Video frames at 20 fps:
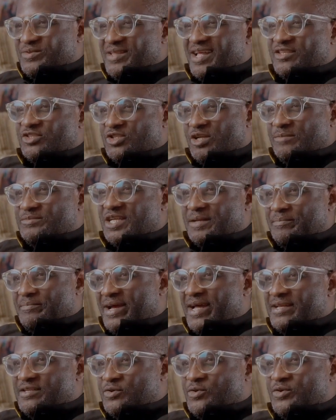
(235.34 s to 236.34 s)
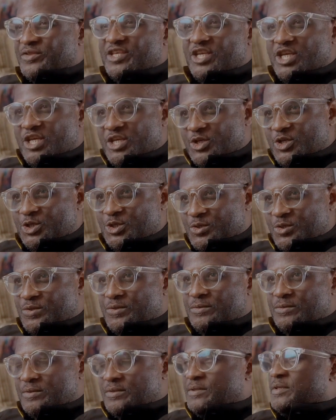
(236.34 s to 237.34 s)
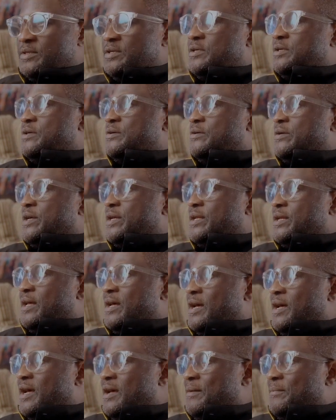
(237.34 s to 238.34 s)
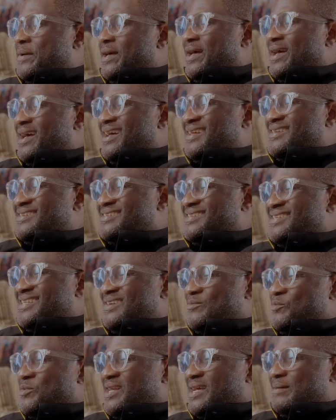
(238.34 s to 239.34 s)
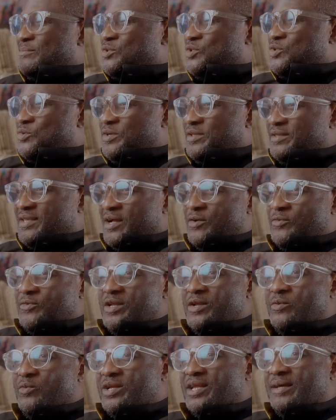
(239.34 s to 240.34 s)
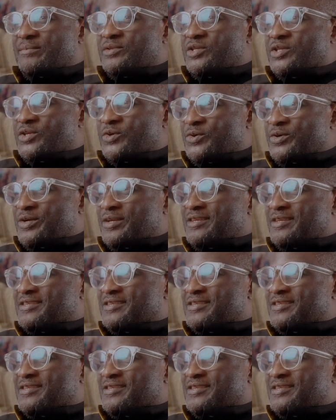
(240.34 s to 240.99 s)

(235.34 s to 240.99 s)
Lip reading: with that subject matter or the issue, right? And when I'm doing that, really what I'm doing